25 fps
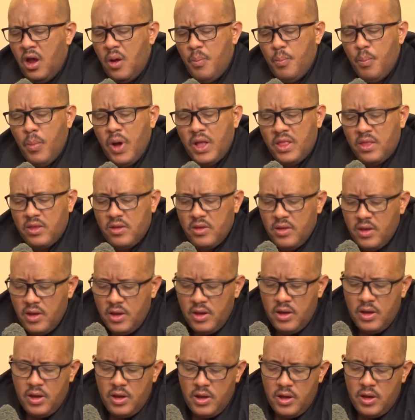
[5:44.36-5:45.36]
But
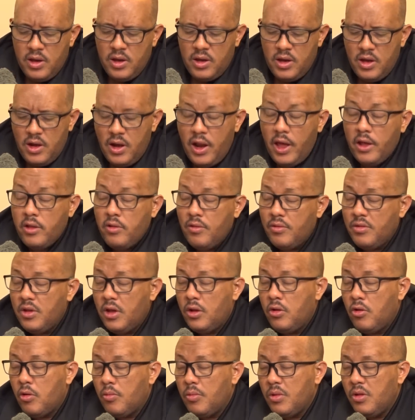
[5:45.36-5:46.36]
in light of the
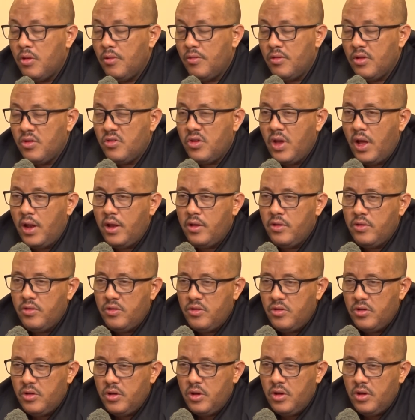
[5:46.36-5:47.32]
enormity of the challenge,